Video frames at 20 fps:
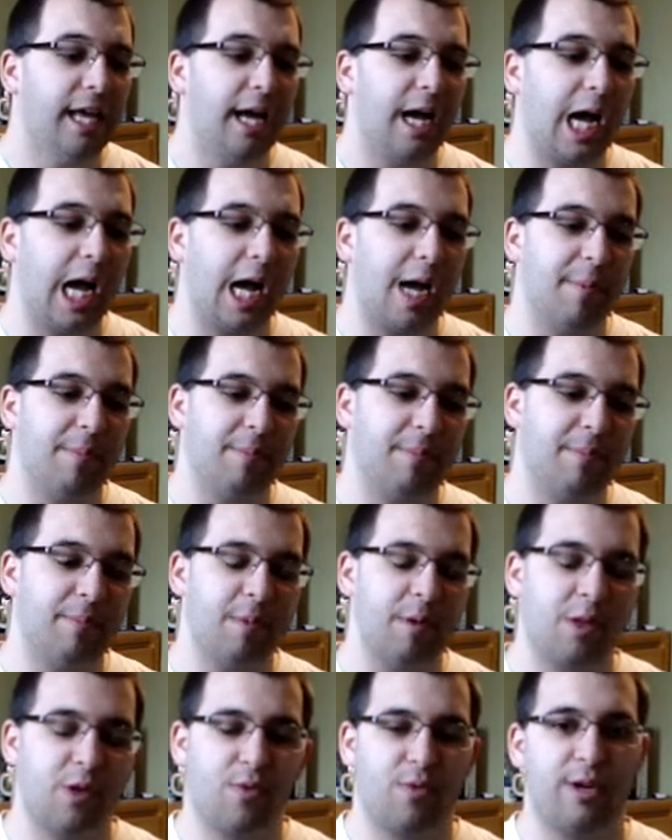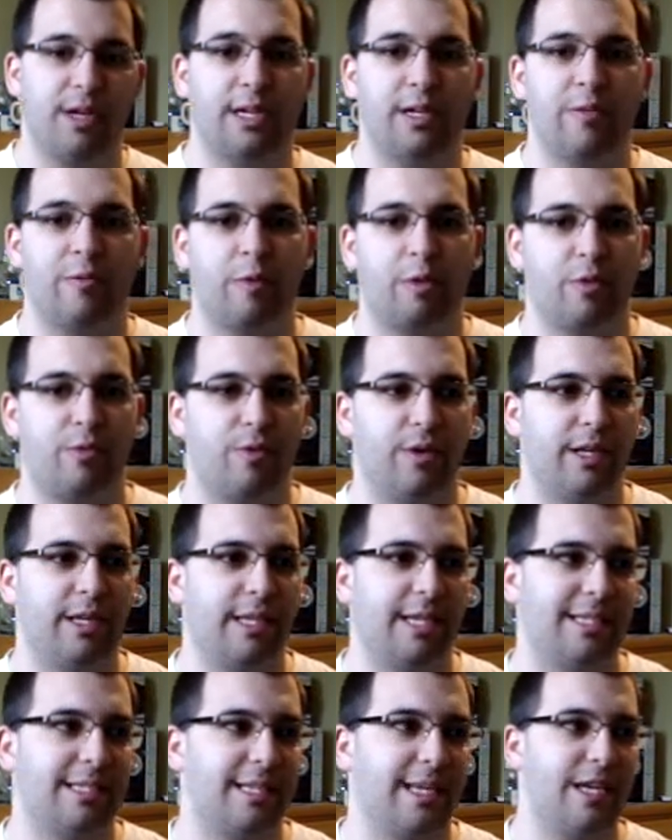um, the, re the
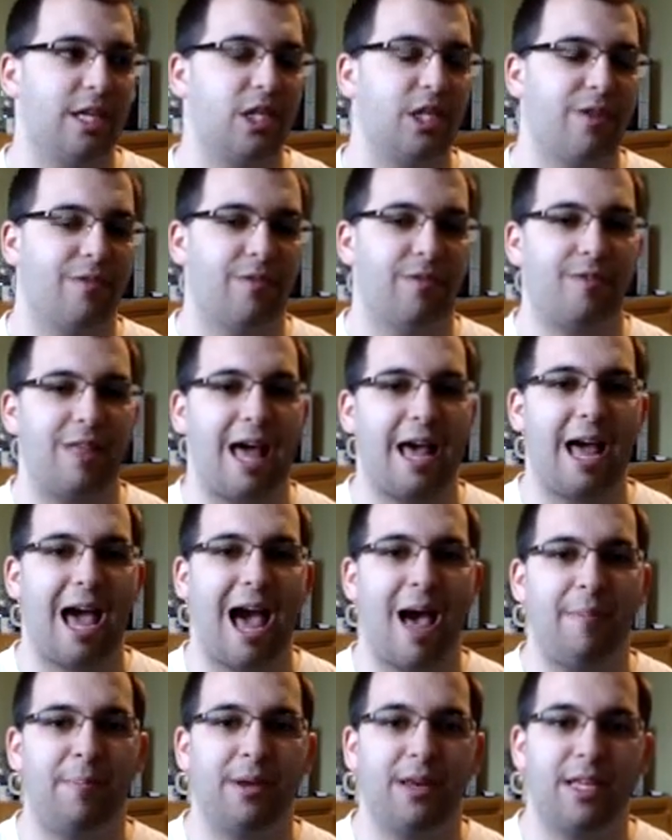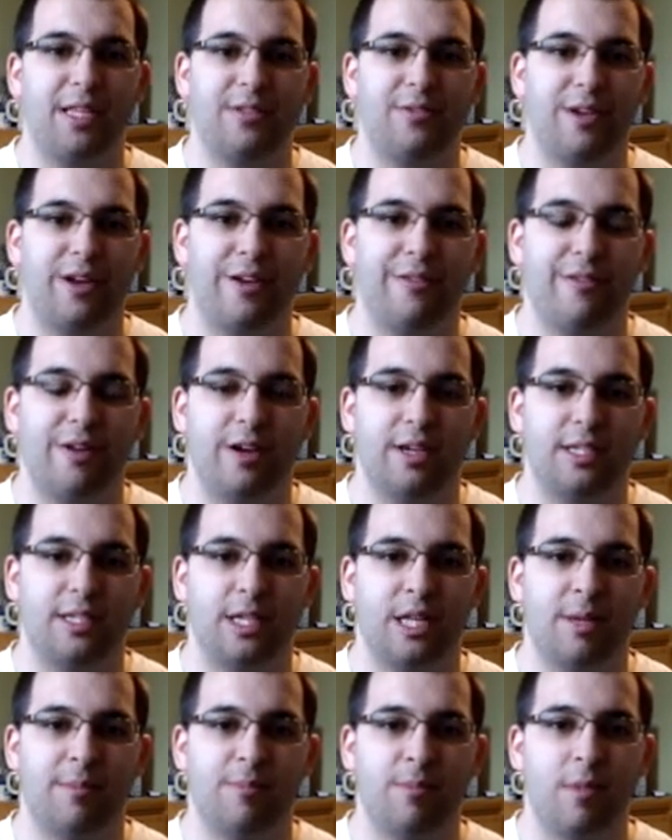realization of that happening is very, very
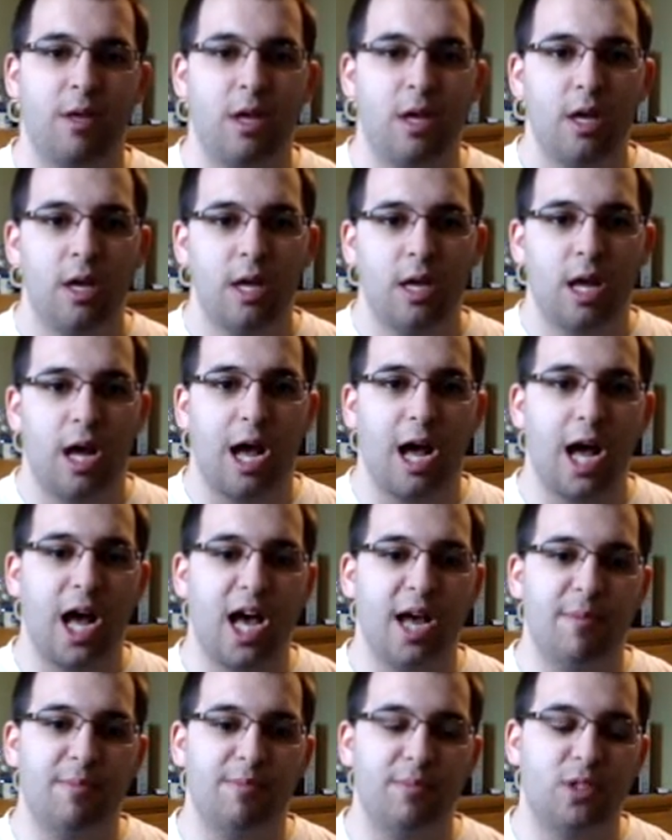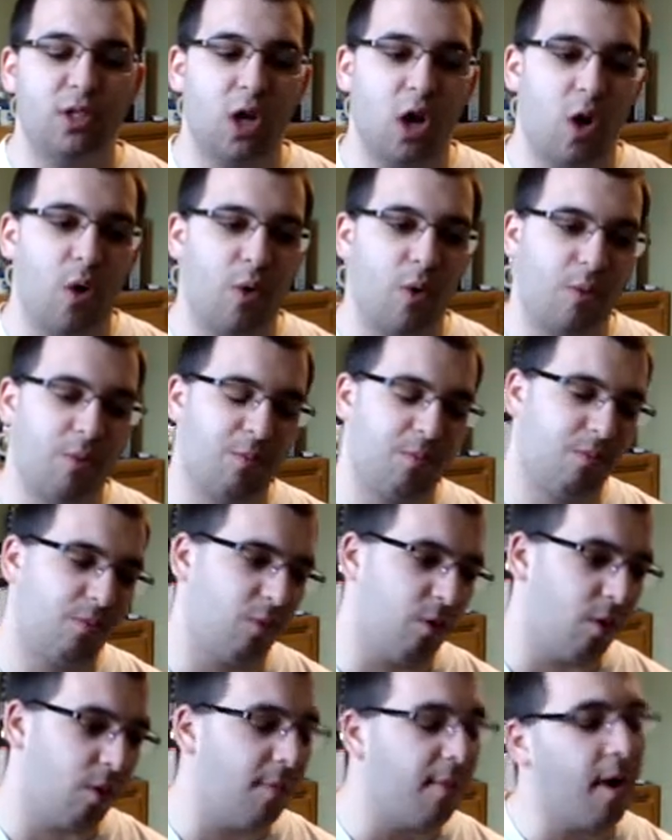slim. Um, so
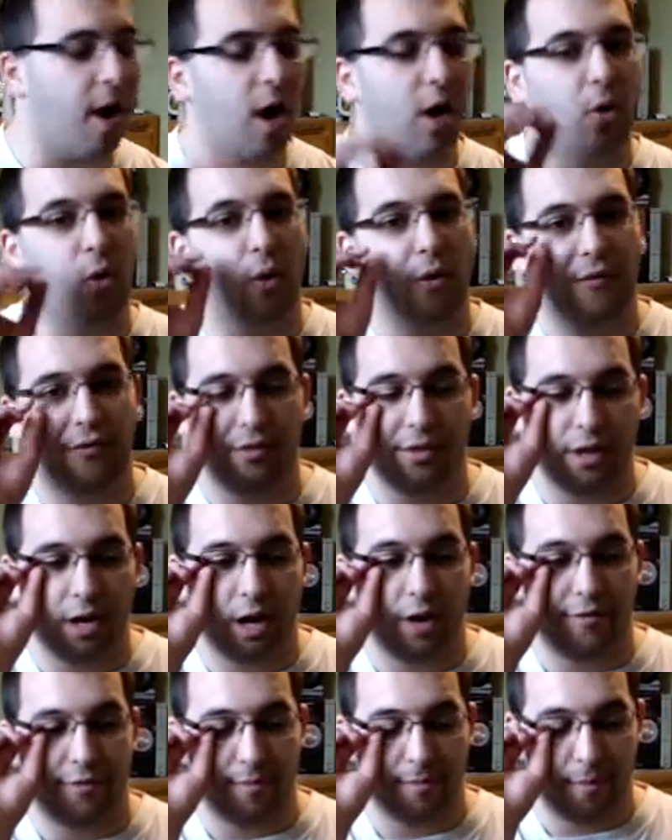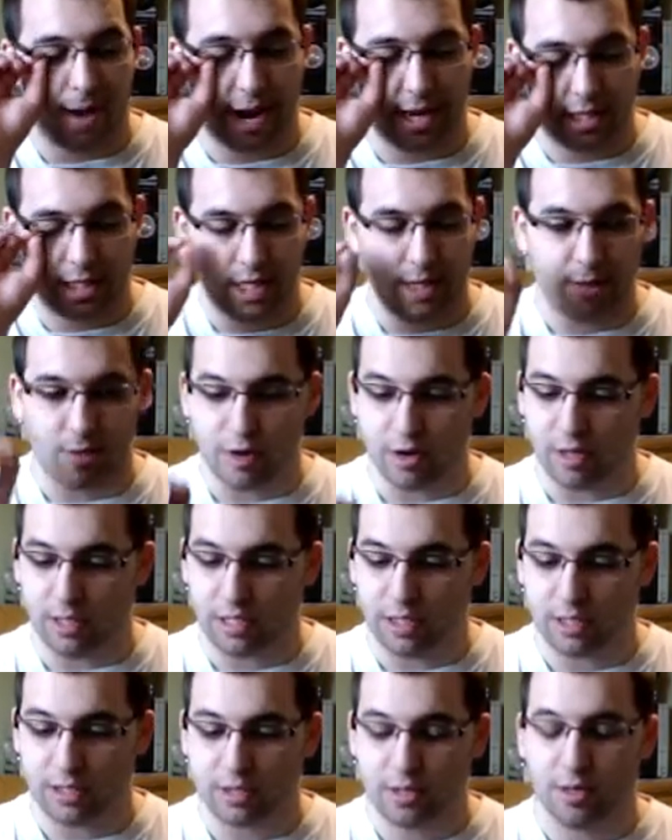our goal for the for my team, or at
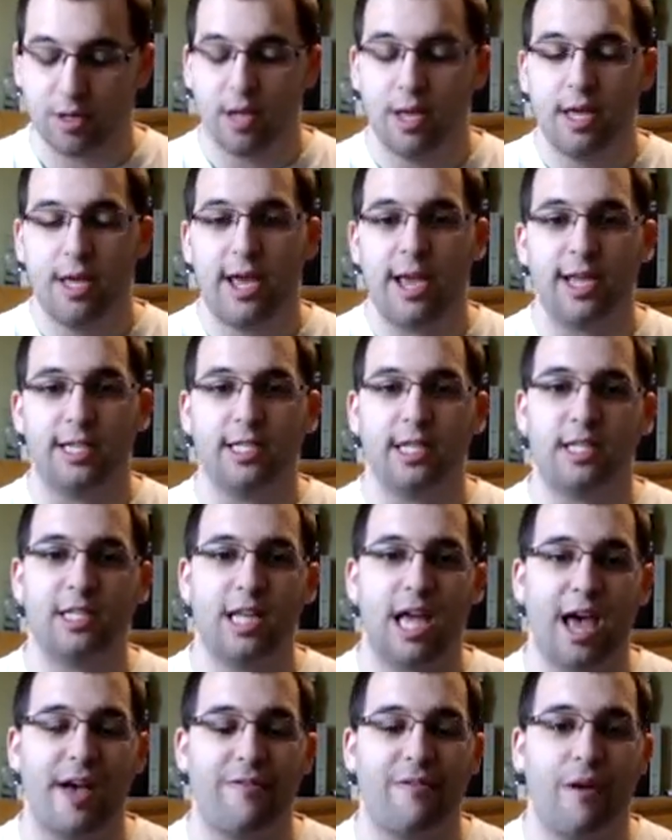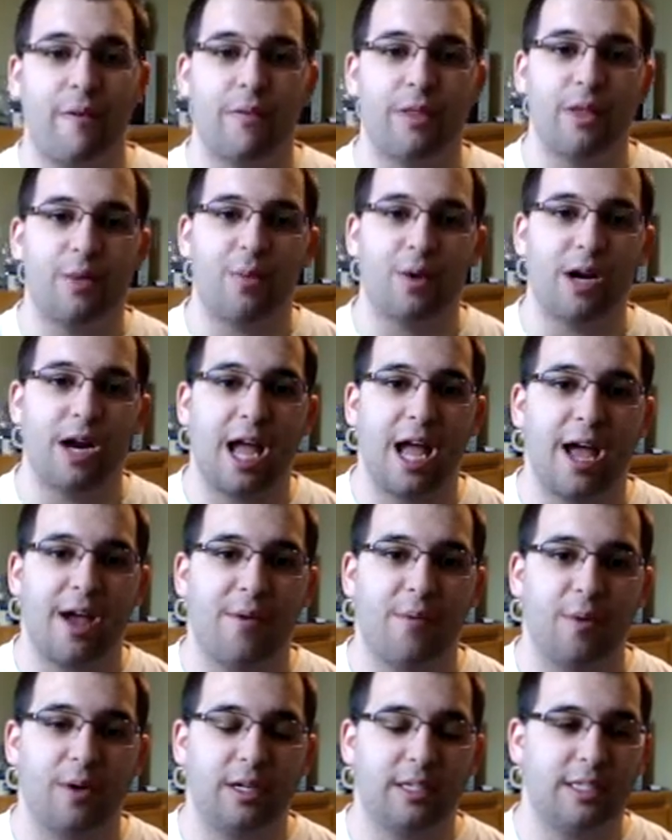least, it's just to have fun with it. We're gonna
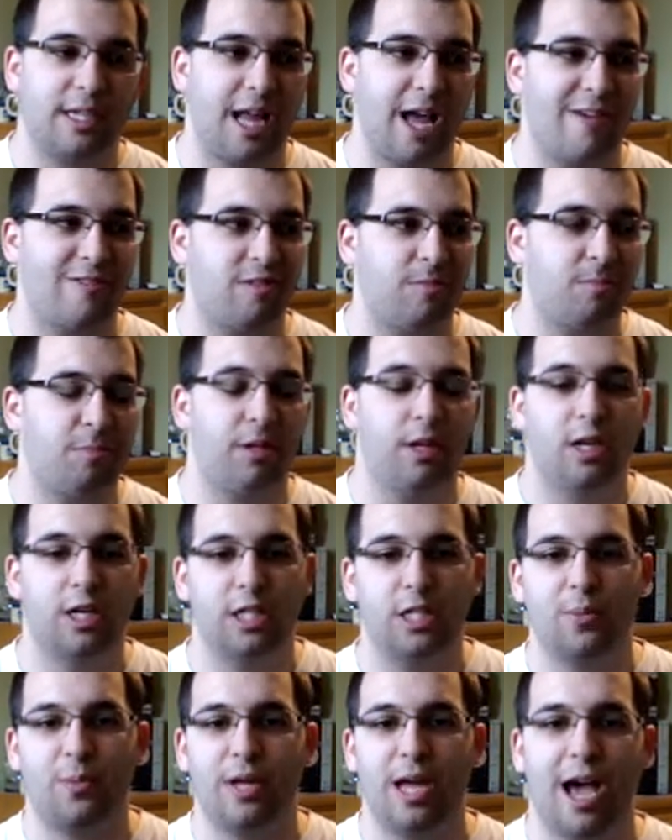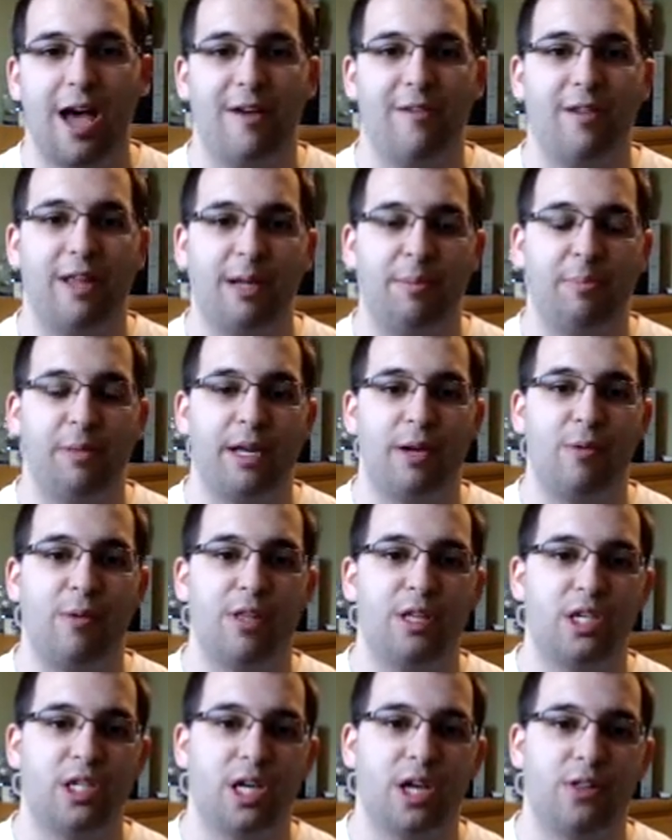have we're just gonna have some players that we have like playing
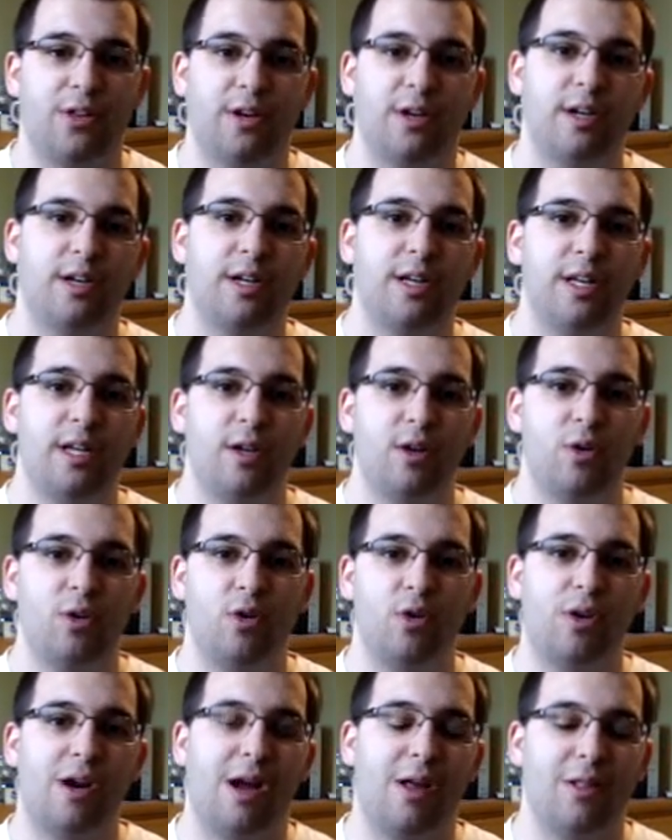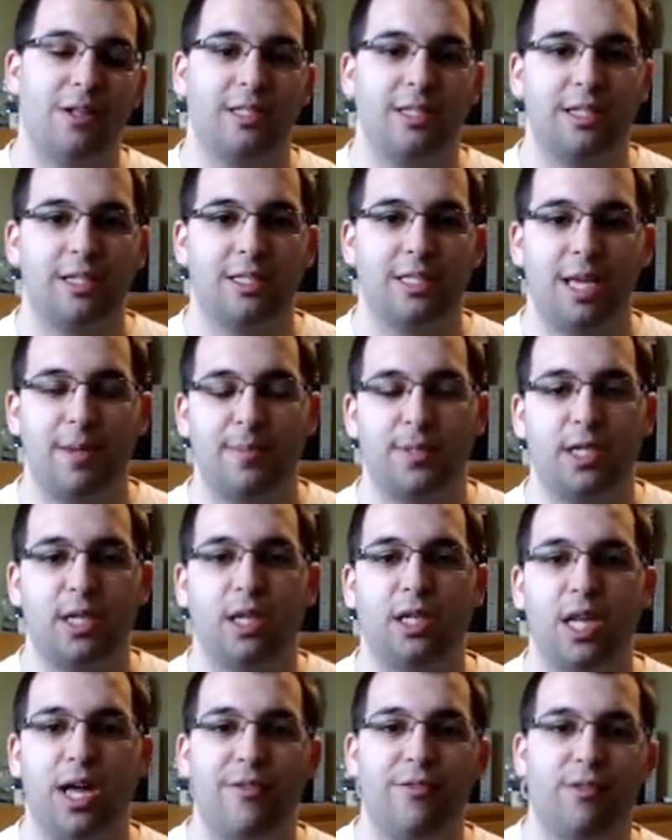with each other who are around the same
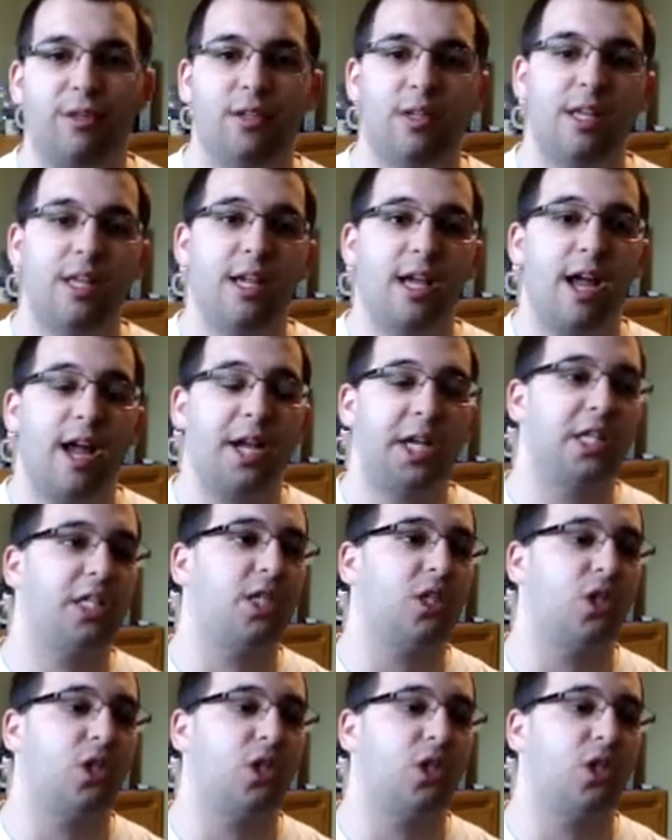skill level and just